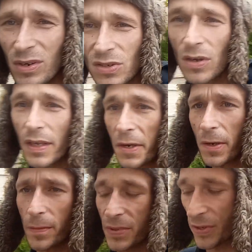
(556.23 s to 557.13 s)
it's all
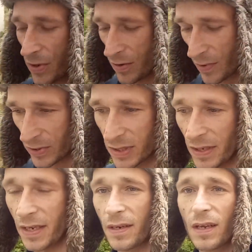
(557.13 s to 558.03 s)
Arabs,
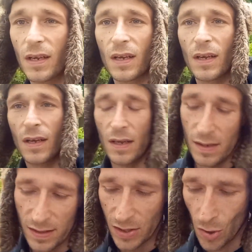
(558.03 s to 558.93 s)
mostly. And
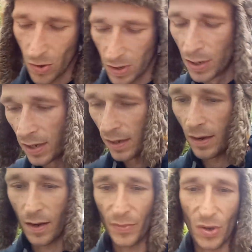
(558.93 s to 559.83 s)
so,
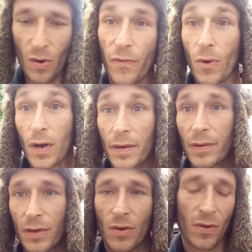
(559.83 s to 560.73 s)

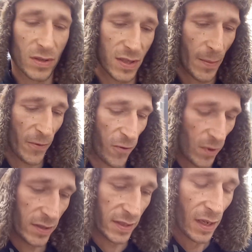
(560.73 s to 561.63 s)
foreign, those type of
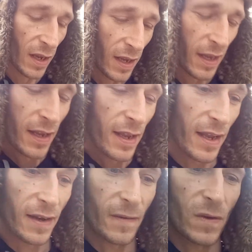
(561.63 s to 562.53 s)
foreigners.
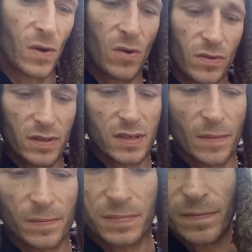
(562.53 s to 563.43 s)
And,
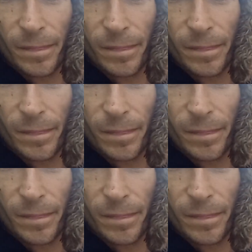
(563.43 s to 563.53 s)
some,